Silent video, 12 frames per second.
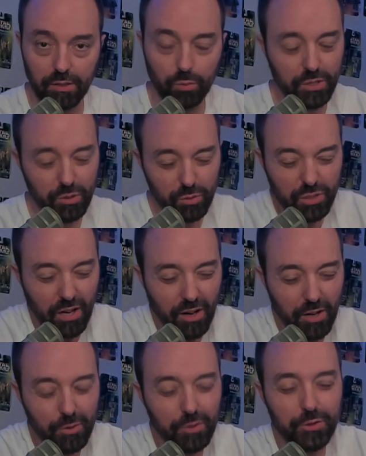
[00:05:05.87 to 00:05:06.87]
When you lose one
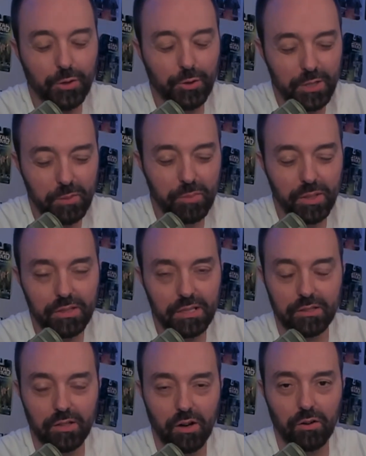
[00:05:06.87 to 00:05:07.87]
hundred thirty
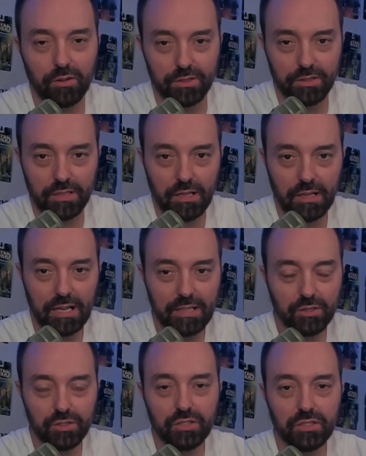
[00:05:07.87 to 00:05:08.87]
billion dollars and
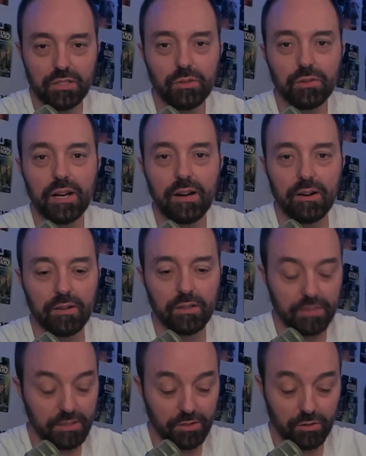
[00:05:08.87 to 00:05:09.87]
you're still there,
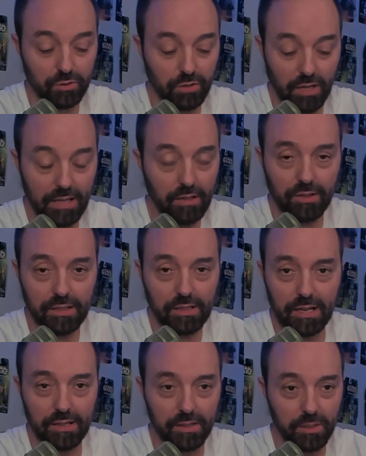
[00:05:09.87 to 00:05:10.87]
this includes Iger and
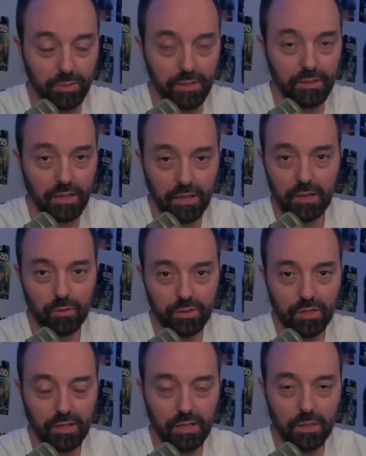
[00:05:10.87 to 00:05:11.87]
Kennedy, but we're
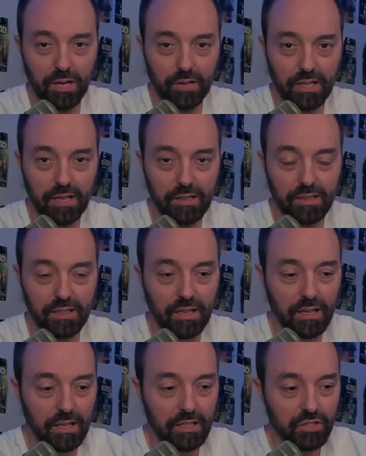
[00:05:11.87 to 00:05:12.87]
talking about Kennedy,
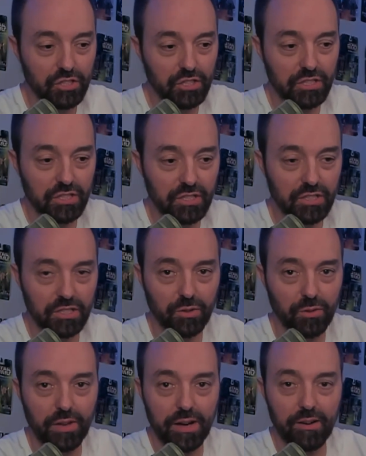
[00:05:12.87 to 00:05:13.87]
she's still
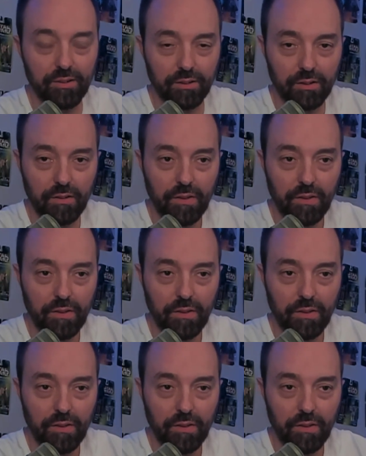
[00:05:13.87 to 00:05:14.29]
there.